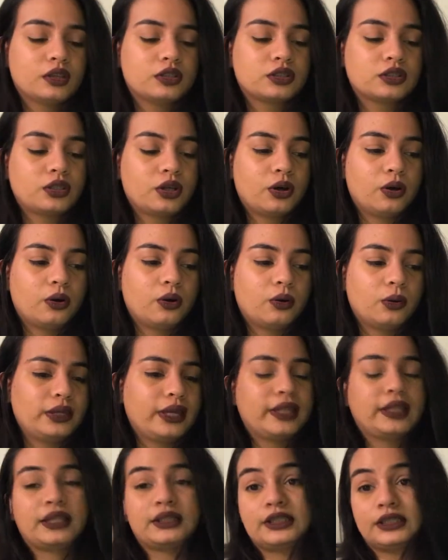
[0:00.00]
So
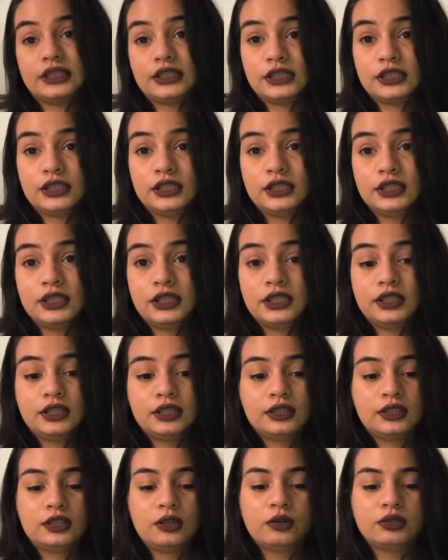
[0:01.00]
yeah, that's it.
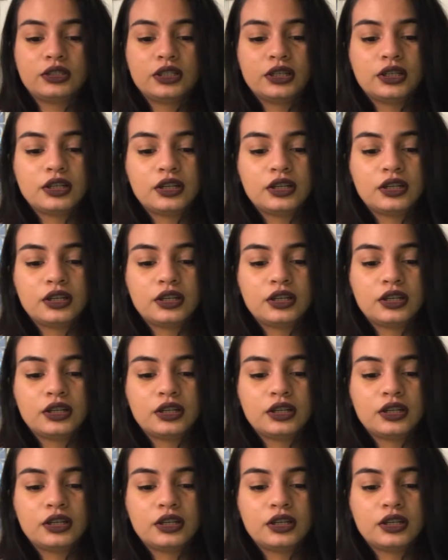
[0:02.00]
These